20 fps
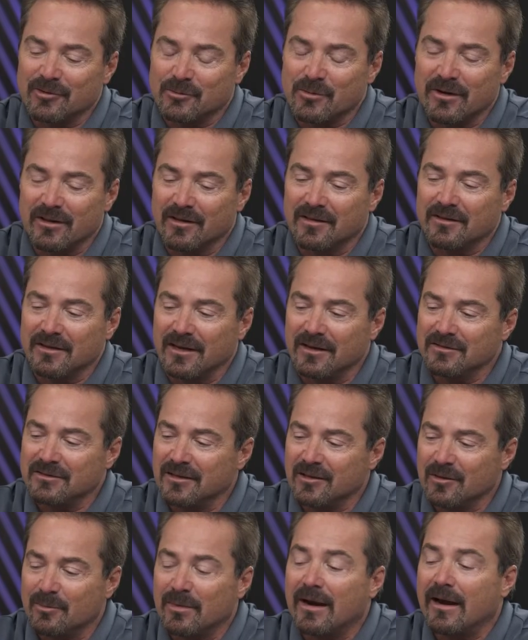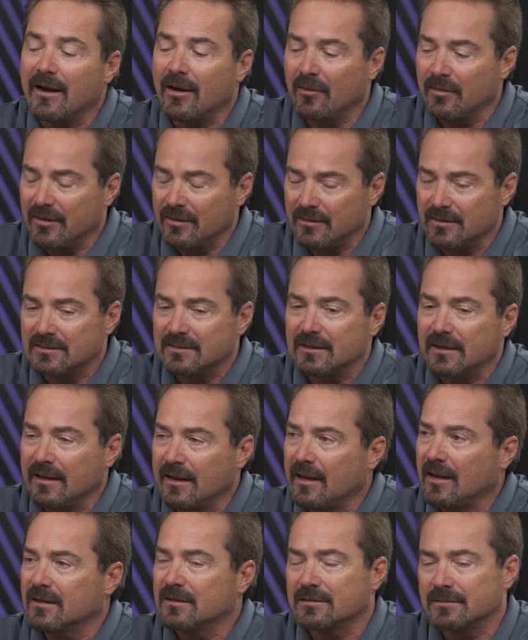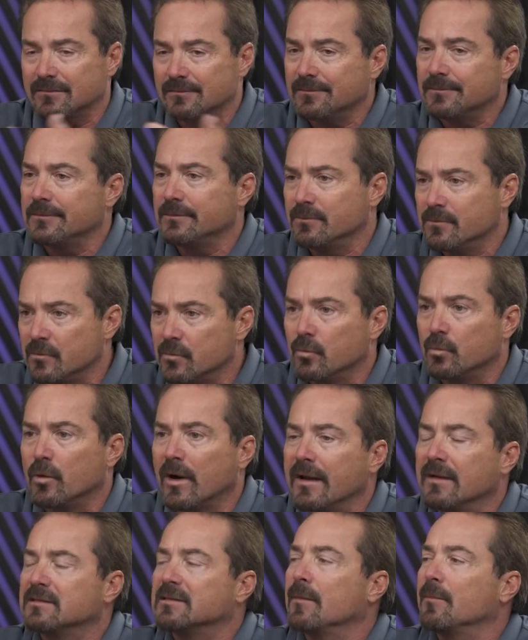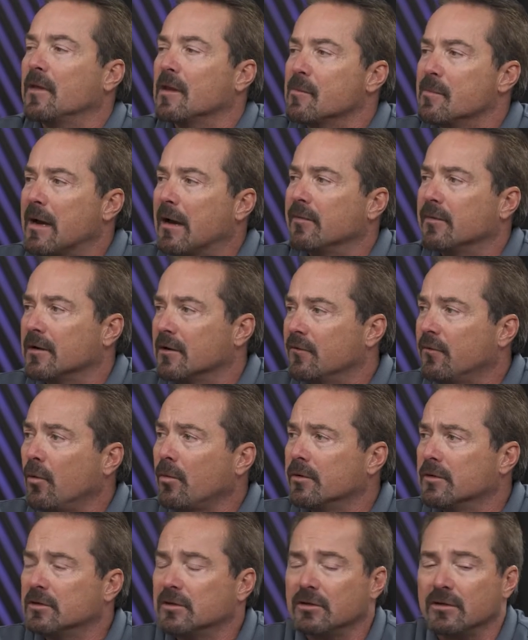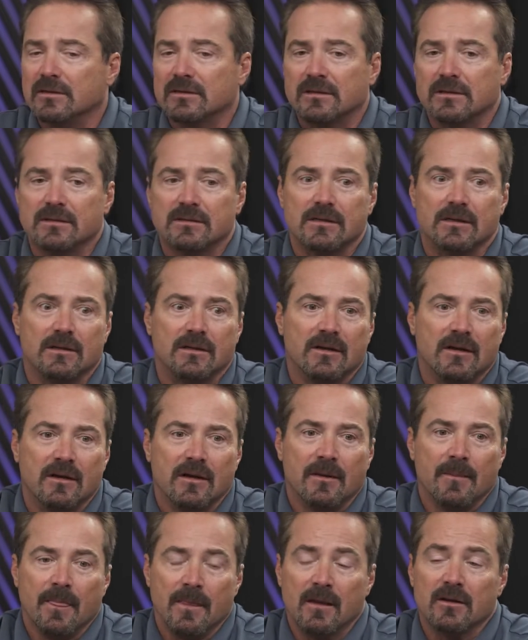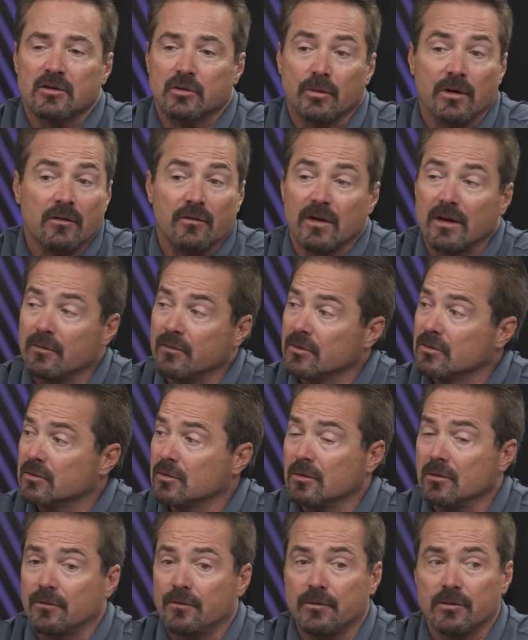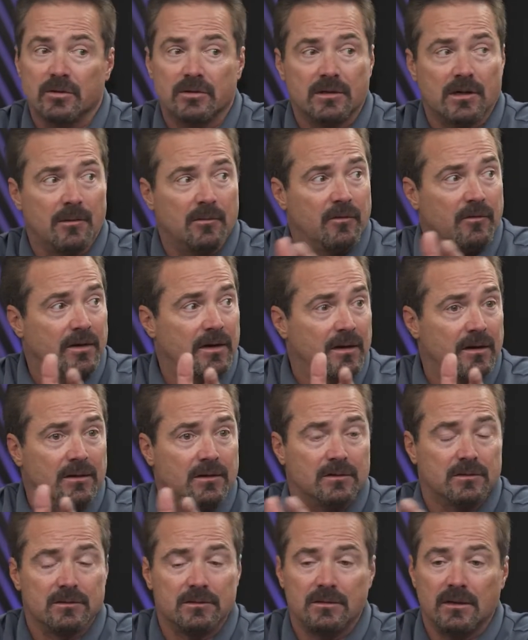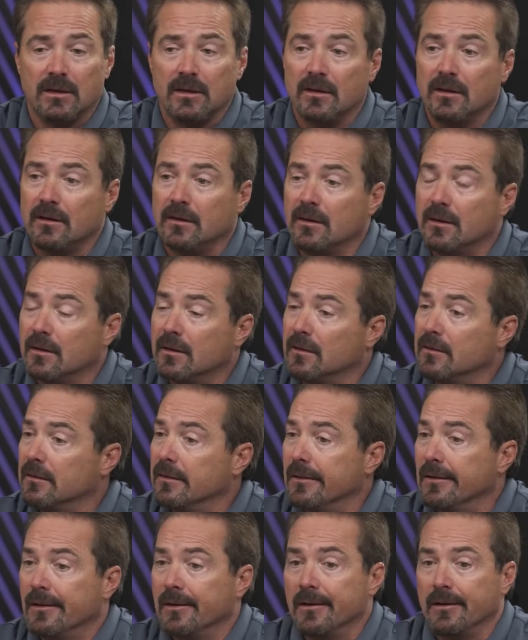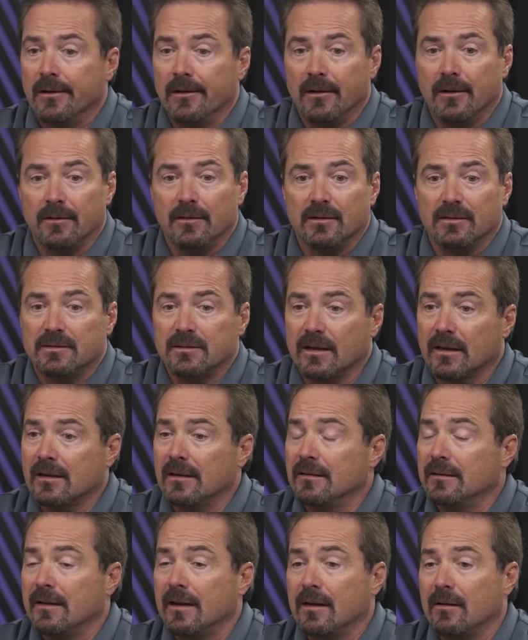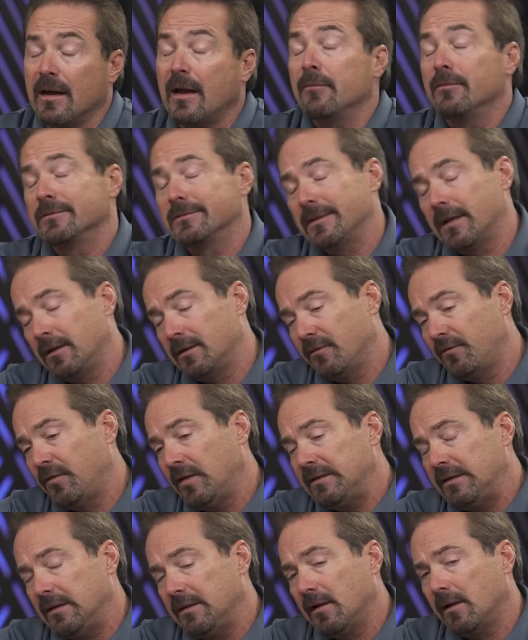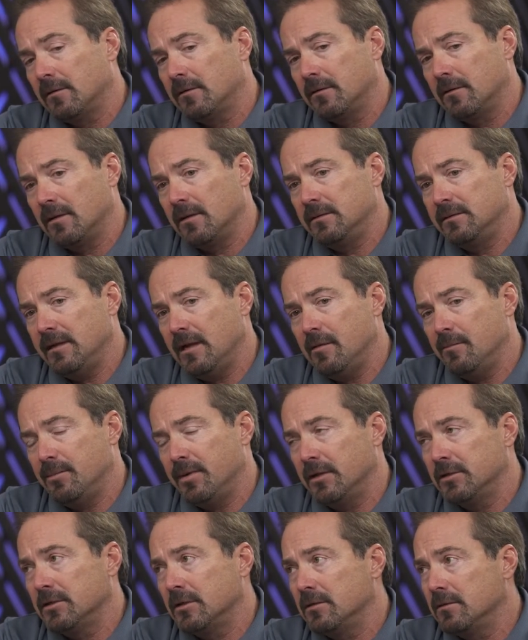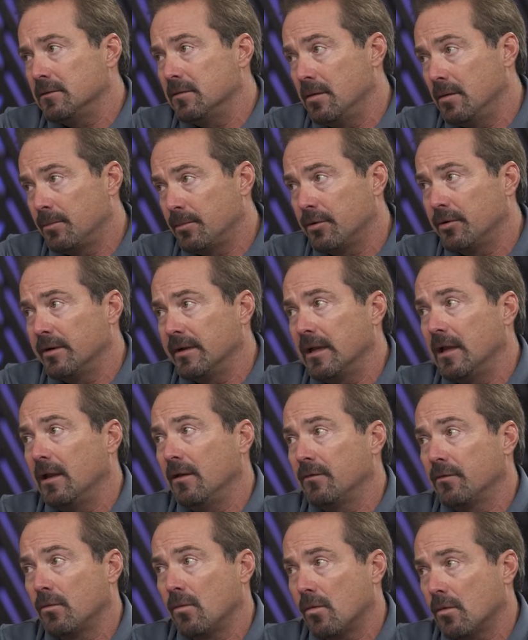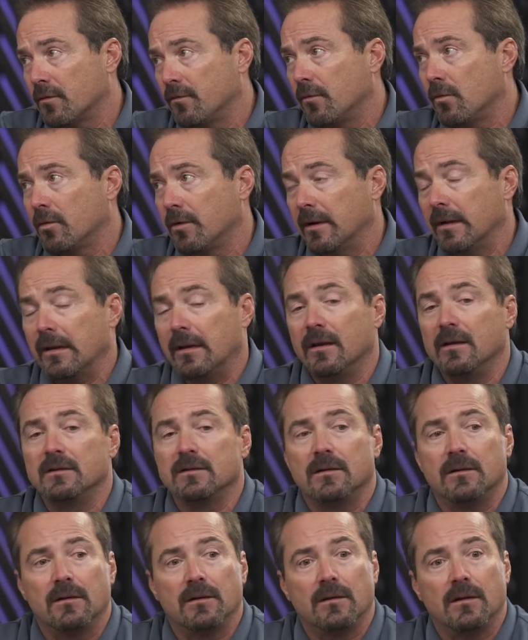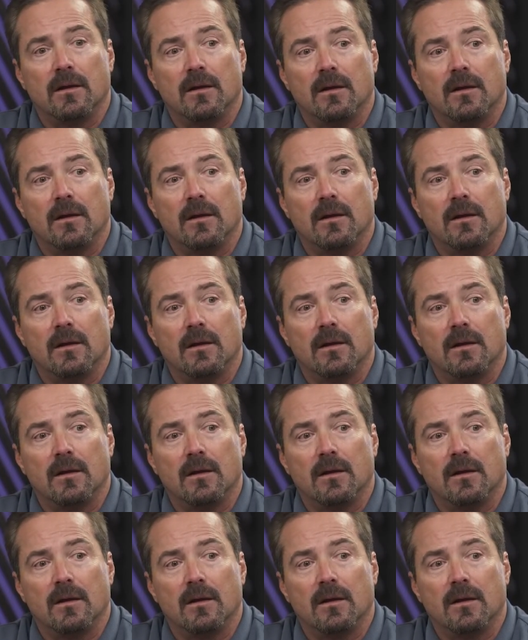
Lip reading: one of the things in the bio that the city asked, write something about that I forwarded to you. I was 25 years old, first time to Vegas, and the second day, I had a $50 a day budget per day for 4 days, and